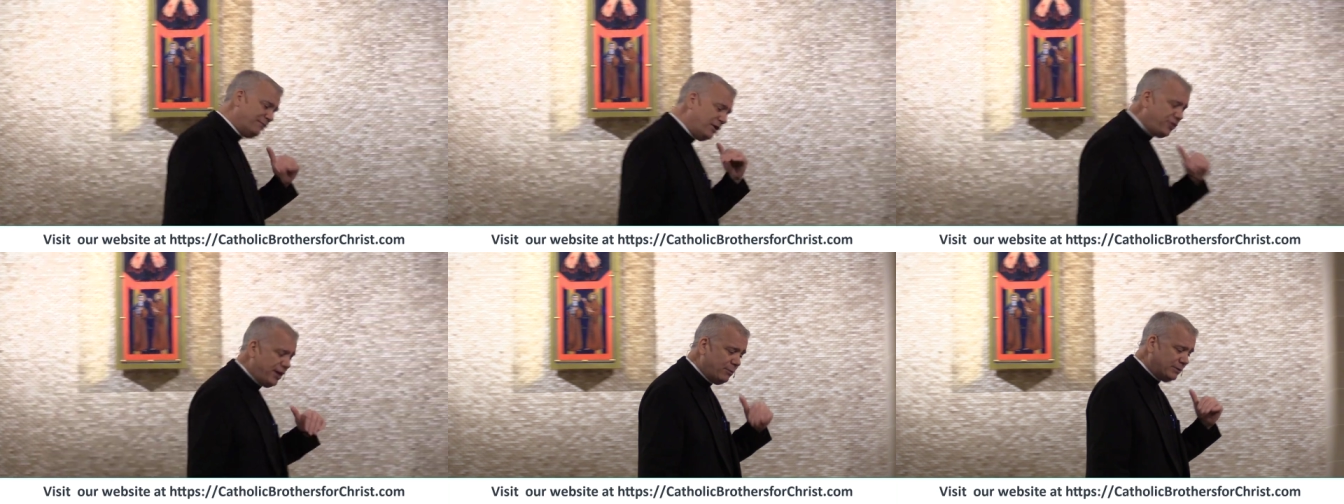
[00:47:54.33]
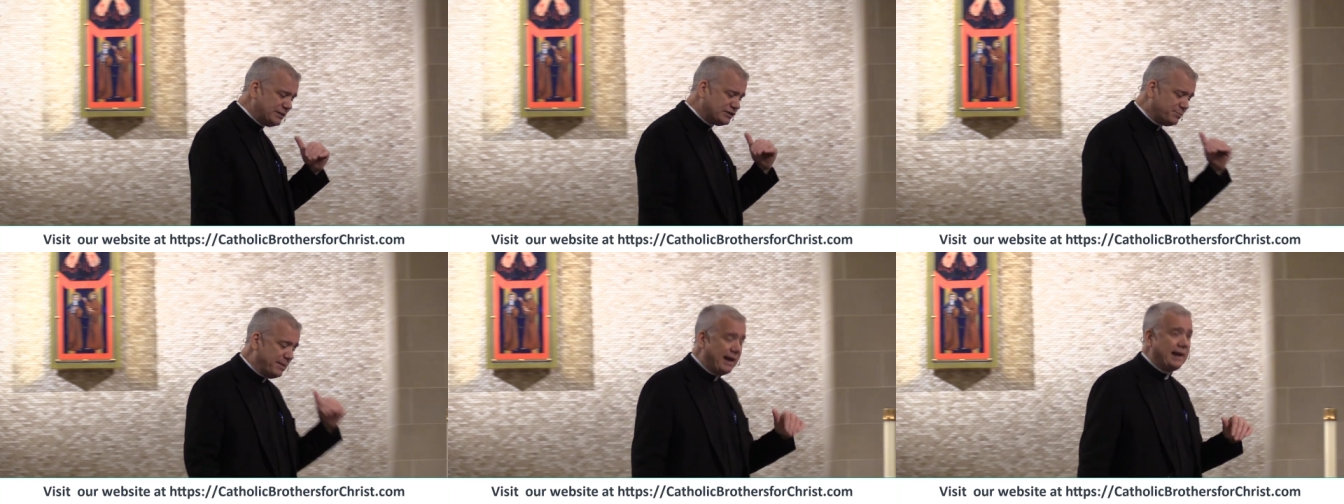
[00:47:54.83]
everything with
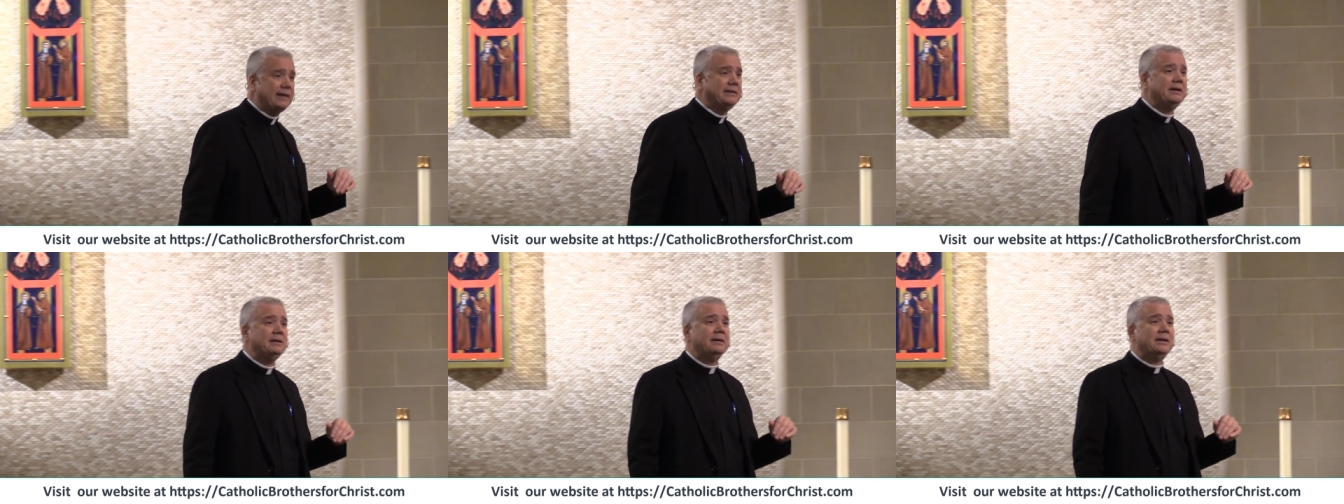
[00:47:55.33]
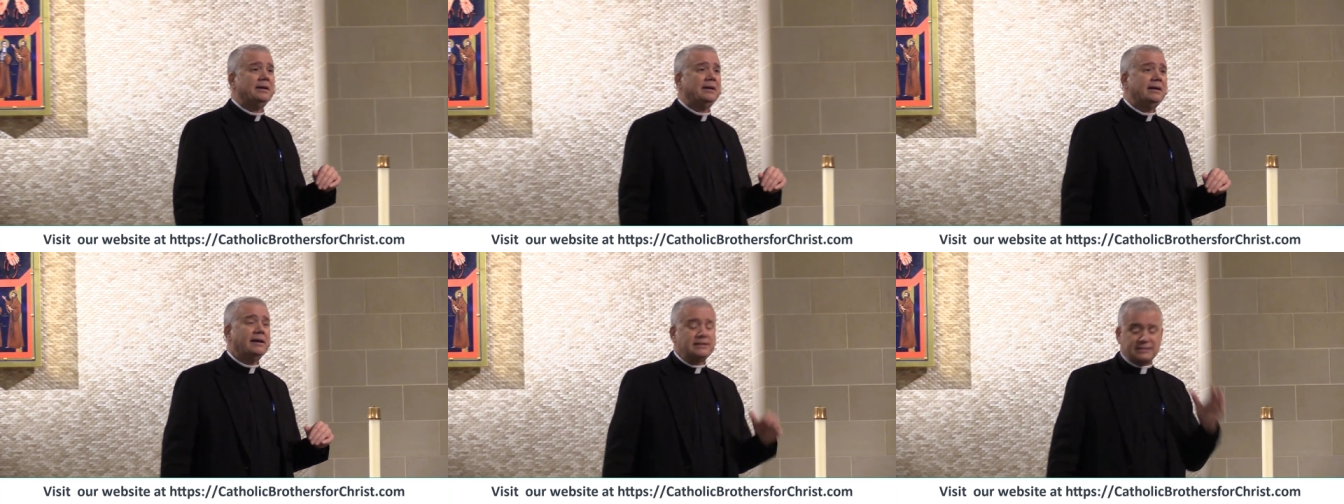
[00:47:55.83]
this man
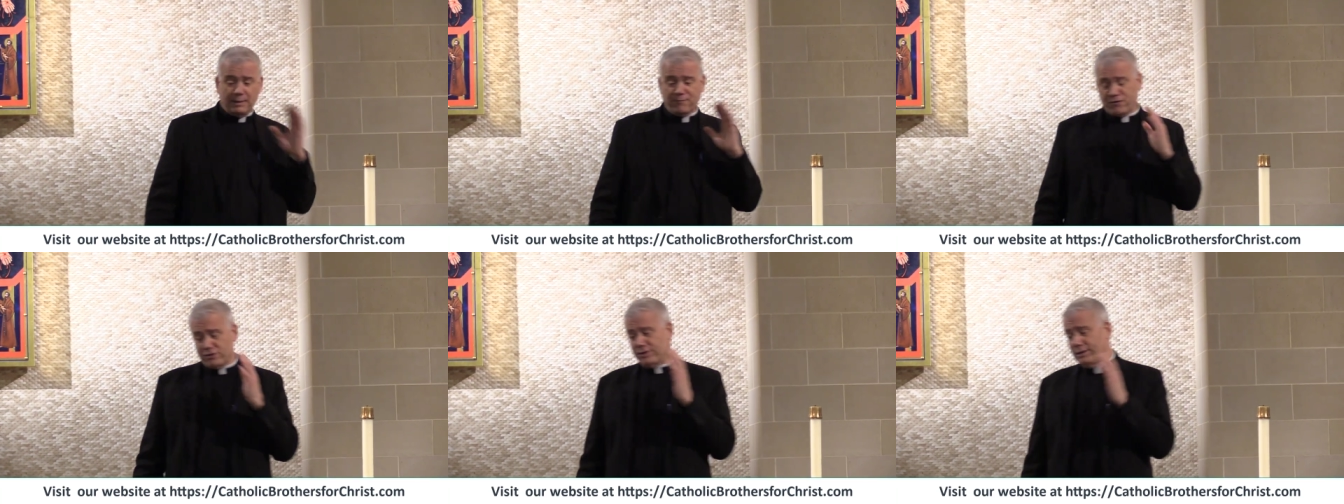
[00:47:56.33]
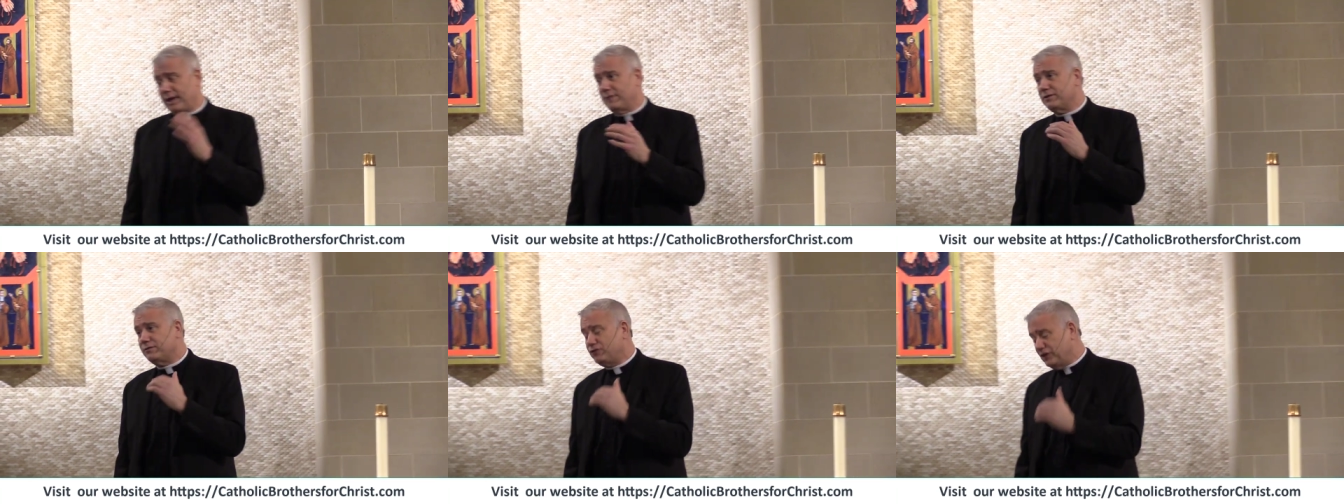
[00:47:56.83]
except for the
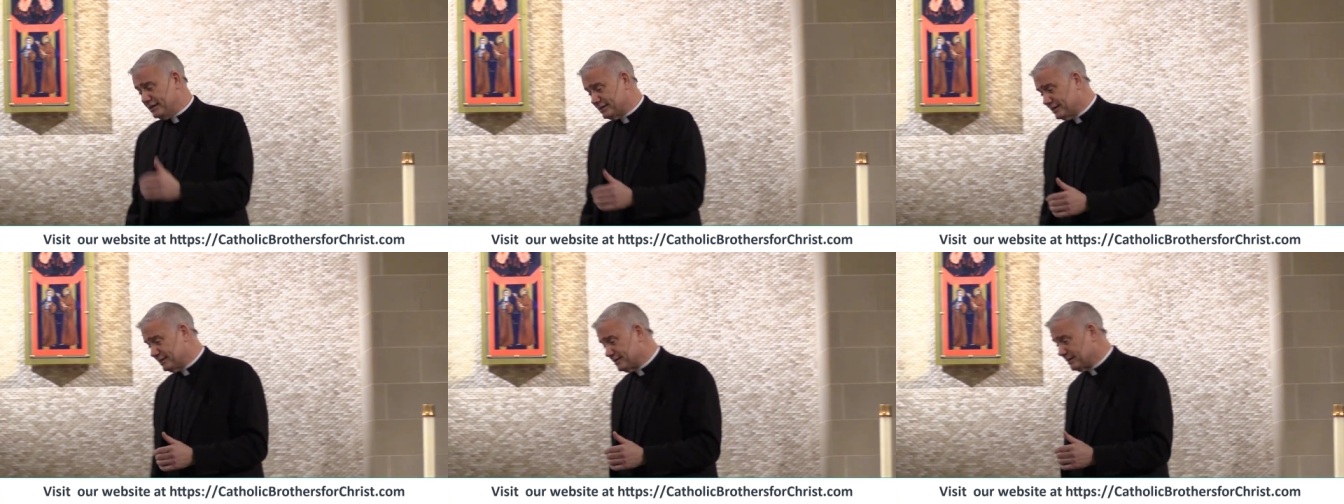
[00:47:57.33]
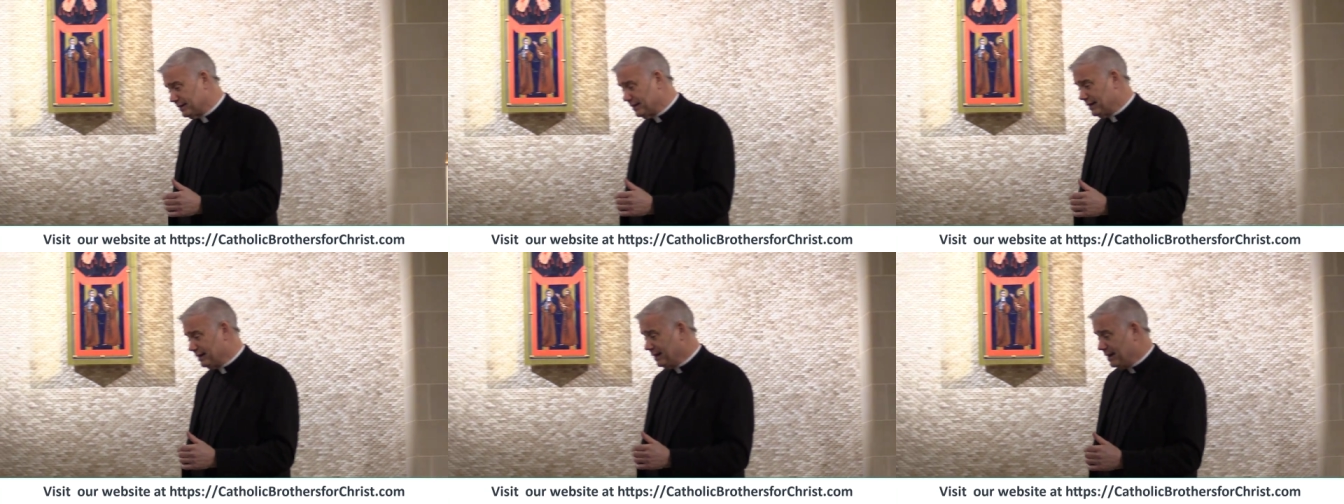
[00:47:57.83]
love of Jesus.
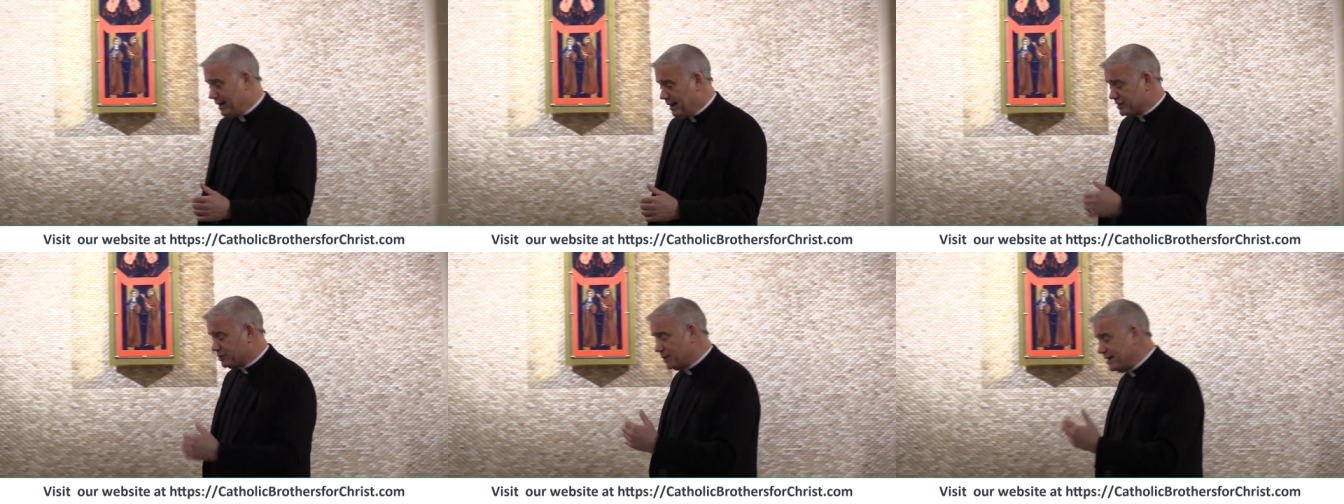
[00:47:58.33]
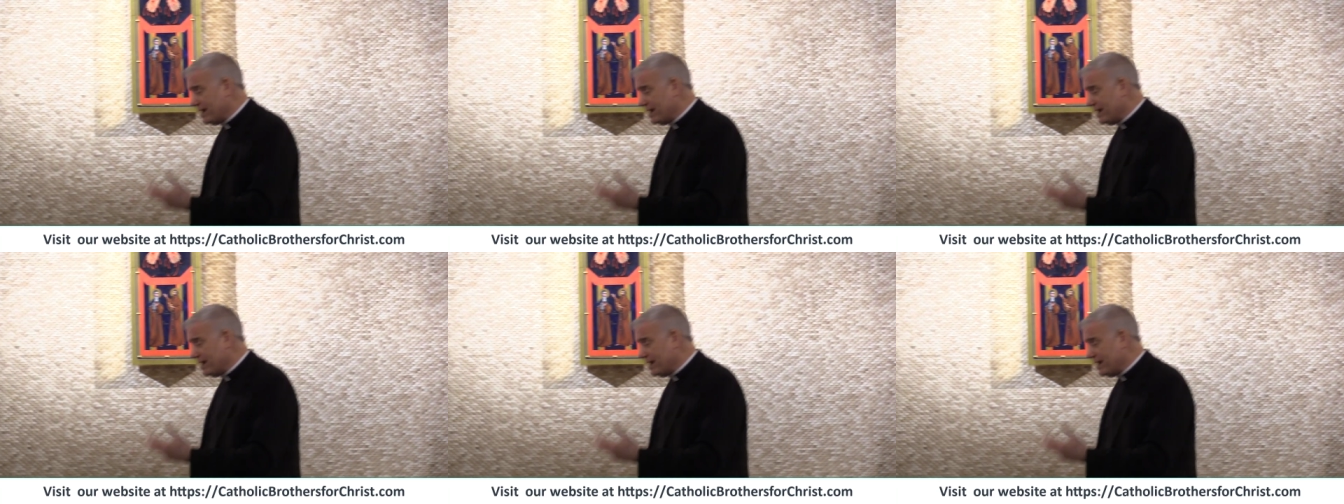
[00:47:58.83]
And so